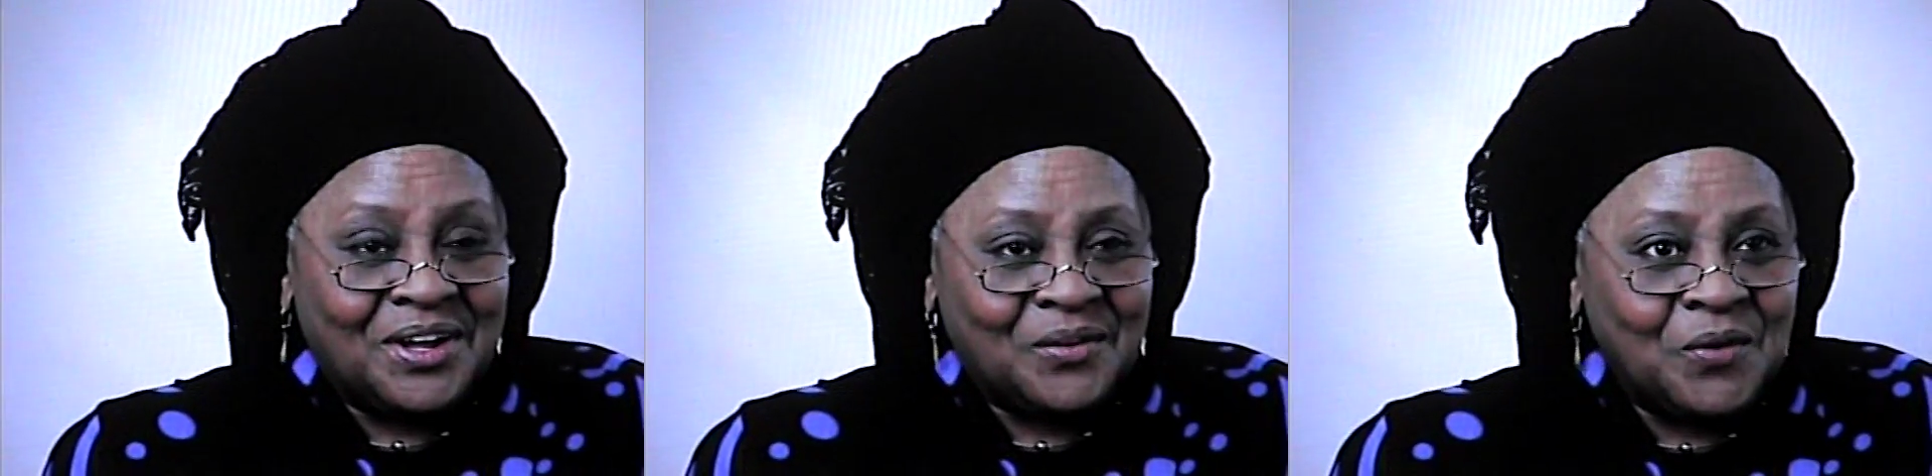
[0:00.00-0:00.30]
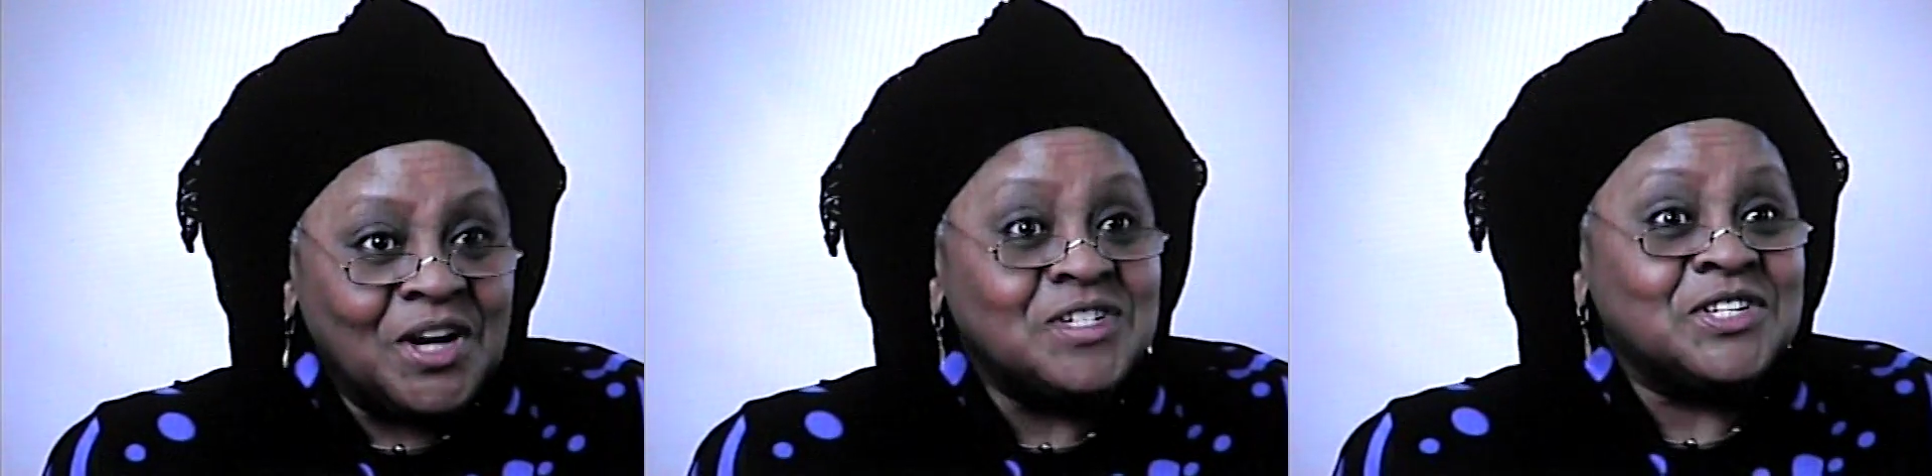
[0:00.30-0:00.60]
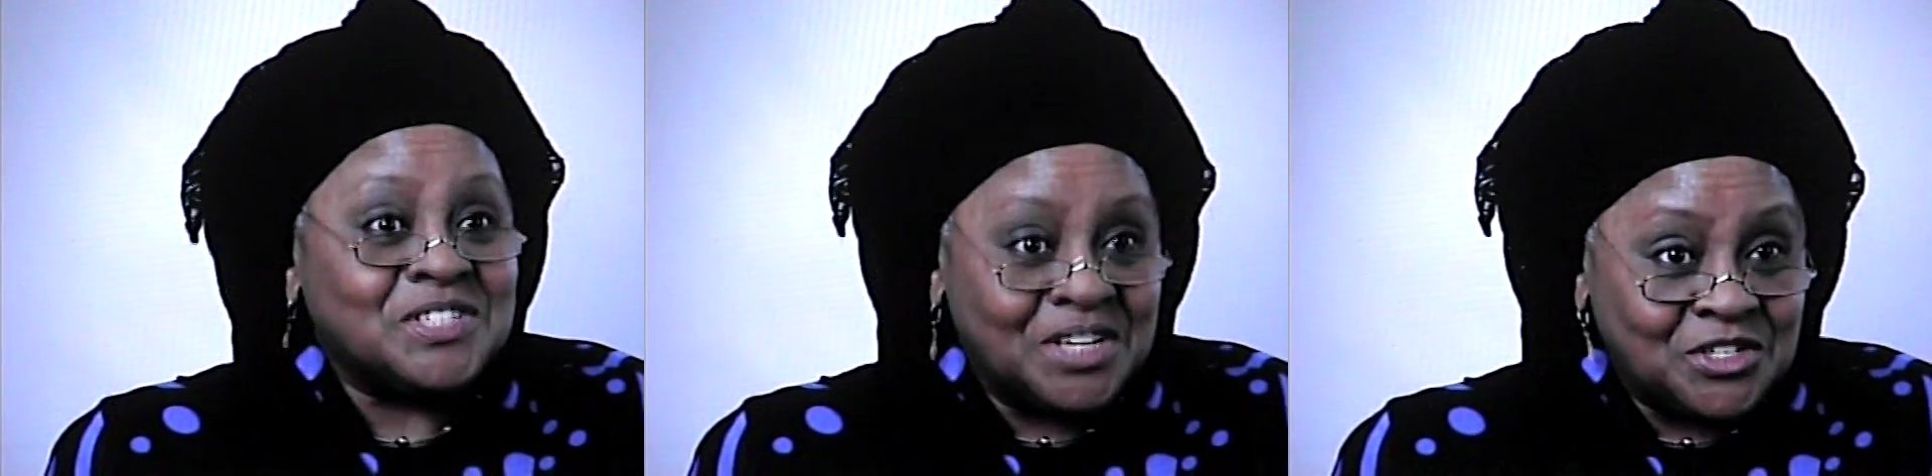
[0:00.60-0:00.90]
religious
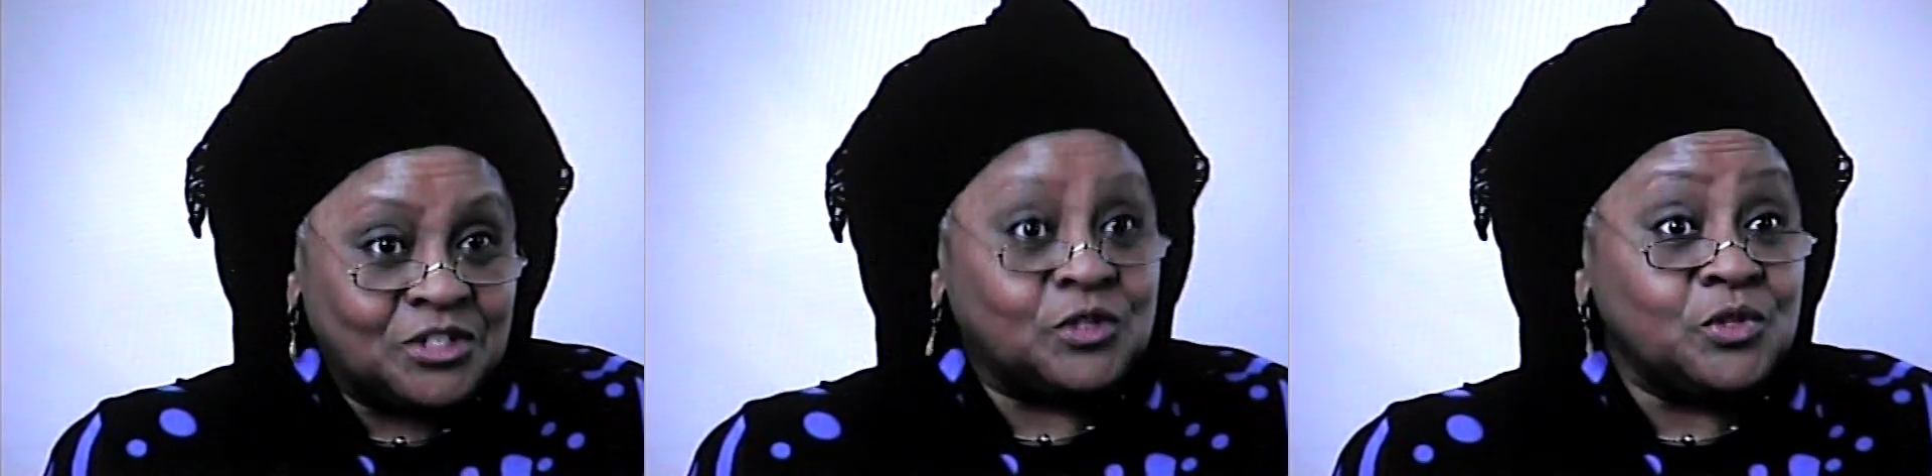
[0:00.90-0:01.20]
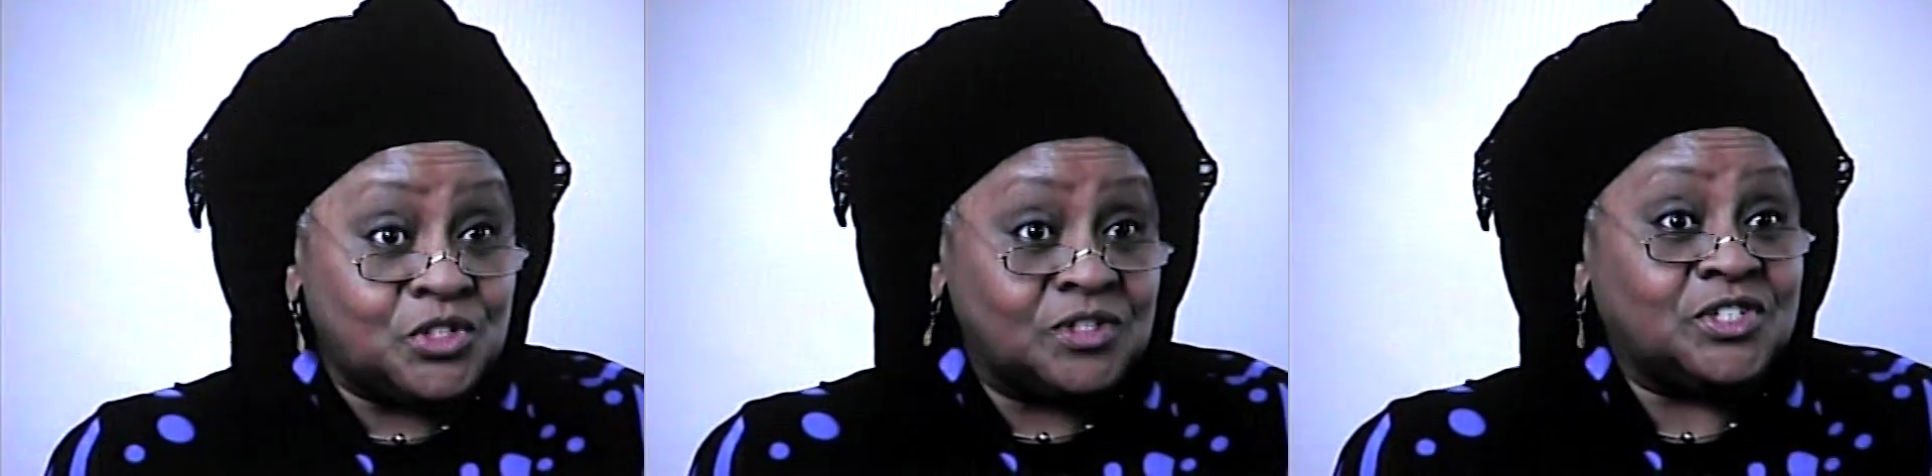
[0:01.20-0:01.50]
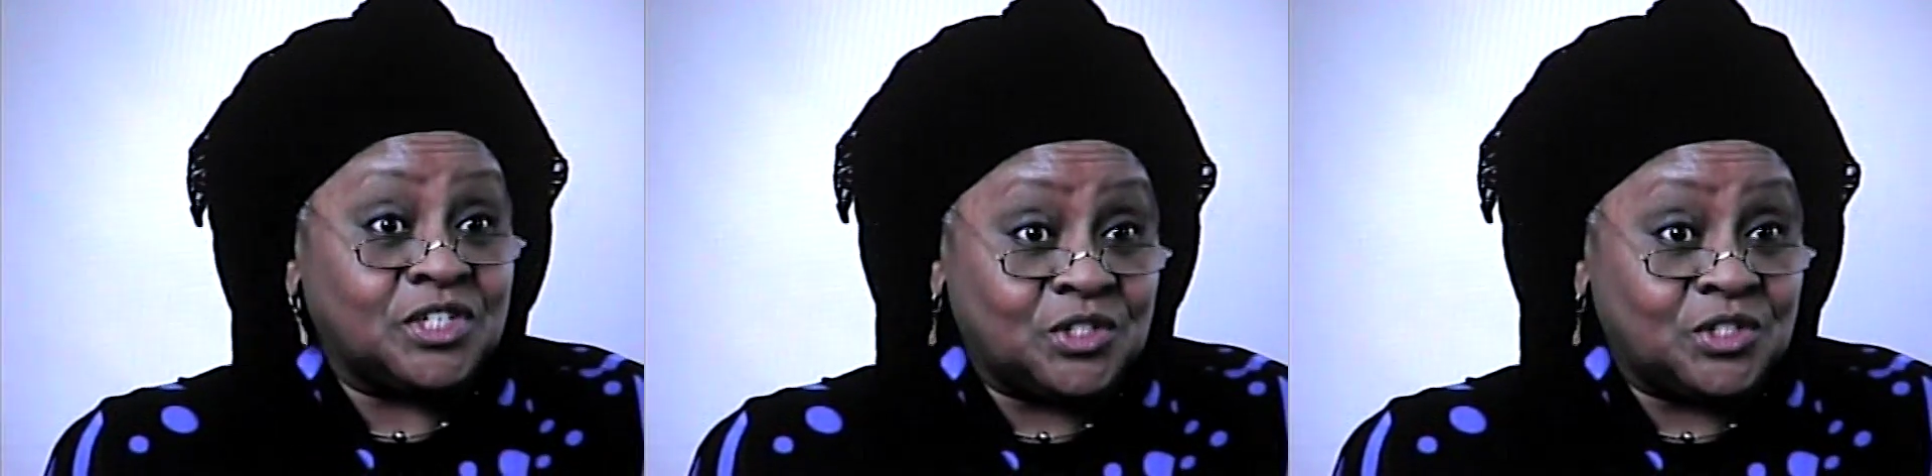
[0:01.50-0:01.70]
institution just